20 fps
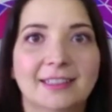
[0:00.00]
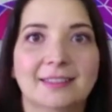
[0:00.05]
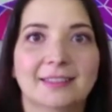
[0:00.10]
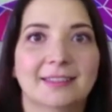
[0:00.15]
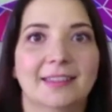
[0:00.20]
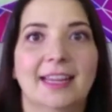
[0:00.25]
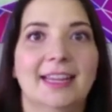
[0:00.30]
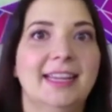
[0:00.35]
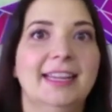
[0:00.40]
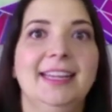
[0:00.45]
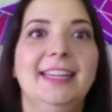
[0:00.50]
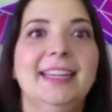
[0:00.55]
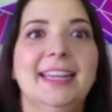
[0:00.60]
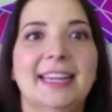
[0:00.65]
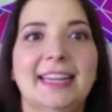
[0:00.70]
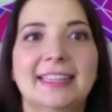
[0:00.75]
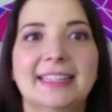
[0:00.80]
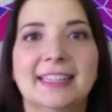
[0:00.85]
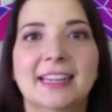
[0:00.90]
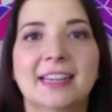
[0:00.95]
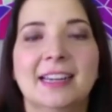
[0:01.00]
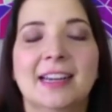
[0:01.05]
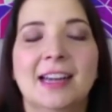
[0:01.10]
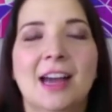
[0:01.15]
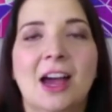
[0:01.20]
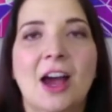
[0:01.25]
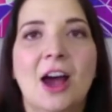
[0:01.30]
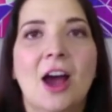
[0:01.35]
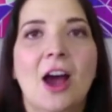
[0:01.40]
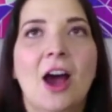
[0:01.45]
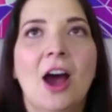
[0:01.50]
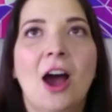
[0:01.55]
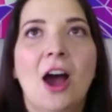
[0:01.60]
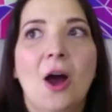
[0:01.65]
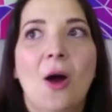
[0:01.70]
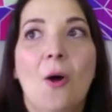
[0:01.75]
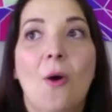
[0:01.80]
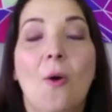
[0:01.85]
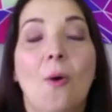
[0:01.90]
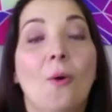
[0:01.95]
like he did.
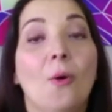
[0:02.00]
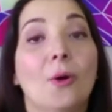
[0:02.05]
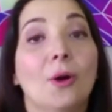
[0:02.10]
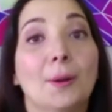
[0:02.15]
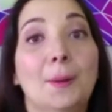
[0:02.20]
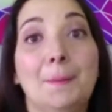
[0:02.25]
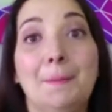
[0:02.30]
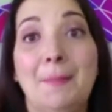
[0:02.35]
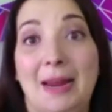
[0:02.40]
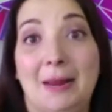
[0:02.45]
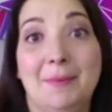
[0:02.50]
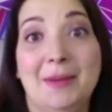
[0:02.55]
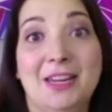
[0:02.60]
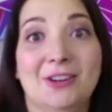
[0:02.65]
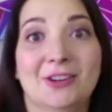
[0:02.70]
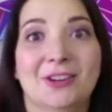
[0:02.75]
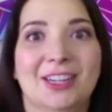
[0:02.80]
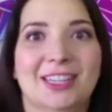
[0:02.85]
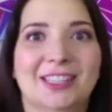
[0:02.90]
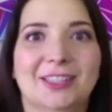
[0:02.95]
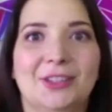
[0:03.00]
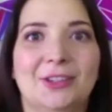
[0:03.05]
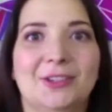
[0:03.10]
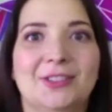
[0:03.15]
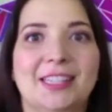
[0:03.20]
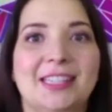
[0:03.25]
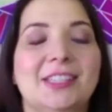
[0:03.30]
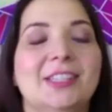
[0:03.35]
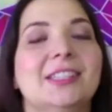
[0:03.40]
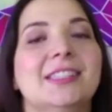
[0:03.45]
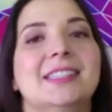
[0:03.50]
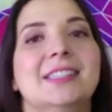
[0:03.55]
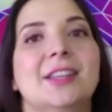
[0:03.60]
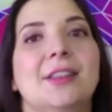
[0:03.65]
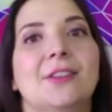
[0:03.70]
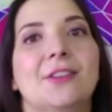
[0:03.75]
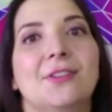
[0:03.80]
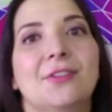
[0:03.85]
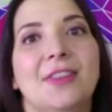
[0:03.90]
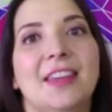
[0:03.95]
Or maybe your excuse is
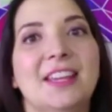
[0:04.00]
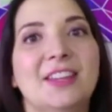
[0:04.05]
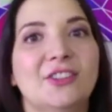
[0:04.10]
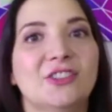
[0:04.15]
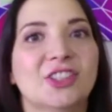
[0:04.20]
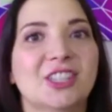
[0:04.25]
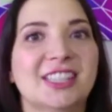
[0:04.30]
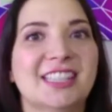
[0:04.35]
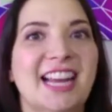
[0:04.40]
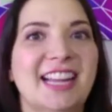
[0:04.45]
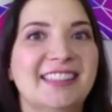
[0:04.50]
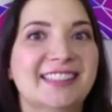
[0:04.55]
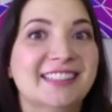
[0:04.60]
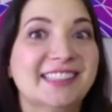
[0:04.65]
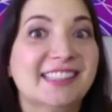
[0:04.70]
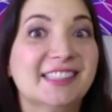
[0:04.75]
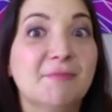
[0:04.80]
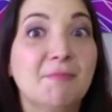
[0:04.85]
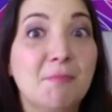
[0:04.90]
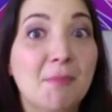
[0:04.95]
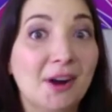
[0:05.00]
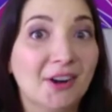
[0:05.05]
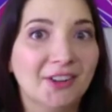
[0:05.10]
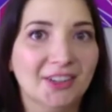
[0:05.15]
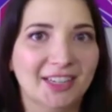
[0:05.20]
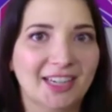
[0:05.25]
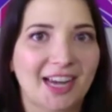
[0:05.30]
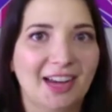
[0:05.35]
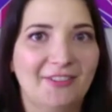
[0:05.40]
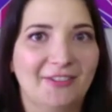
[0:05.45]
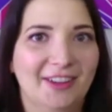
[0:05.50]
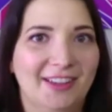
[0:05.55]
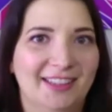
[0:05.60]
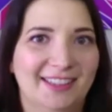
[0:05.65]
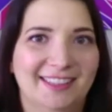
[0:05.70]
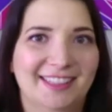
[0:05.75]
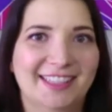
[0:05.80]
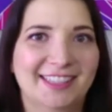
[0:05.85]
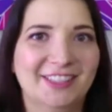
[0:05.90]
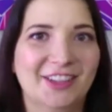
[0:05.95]
you think you're just not smart enough
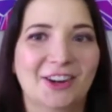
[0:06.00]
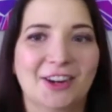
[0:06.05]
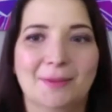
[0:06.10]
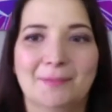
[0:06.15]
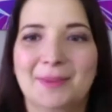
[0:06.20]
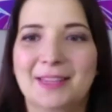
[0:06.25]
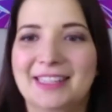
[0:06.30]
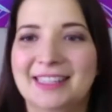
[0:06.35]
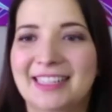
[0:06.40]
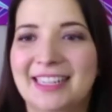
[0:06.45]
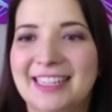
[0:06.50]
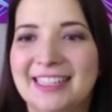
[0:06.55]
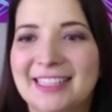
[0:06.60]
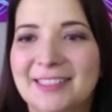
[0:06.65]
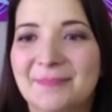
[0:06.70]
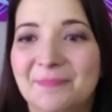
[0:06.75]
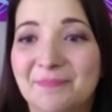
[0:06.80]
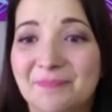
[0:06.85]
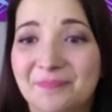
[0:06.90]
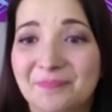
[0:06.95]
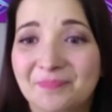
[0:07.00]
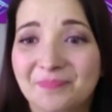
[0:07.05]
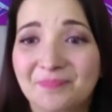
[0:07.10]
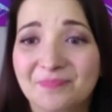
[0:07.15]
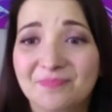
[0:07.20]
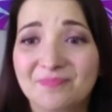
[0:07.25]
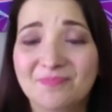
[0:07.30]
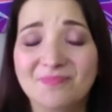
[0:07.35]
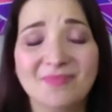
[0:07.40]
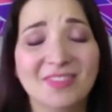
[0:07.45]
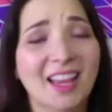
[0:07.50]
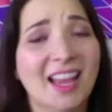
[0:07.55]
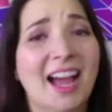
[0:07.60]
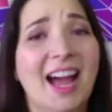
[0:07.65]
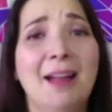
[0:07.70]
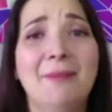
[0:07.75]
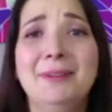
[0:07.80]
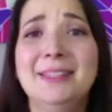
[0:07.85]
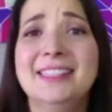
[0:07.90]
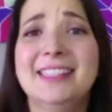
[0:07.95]
to start a business.
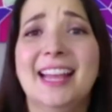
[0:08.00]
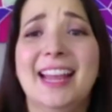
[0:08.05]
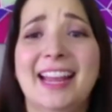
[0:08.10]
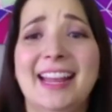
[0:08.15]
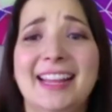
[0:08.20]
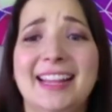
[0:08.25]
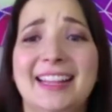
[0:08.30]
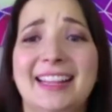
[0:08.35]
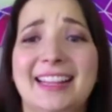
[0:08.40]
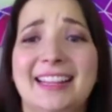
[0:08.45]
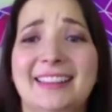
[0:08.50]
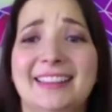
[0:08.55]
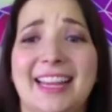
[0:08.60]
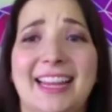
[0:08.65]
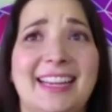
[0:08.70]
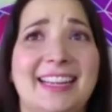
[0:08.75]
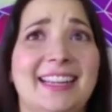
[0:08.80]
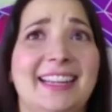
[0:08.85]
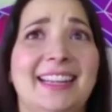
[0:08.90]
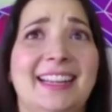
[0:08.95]
I would say like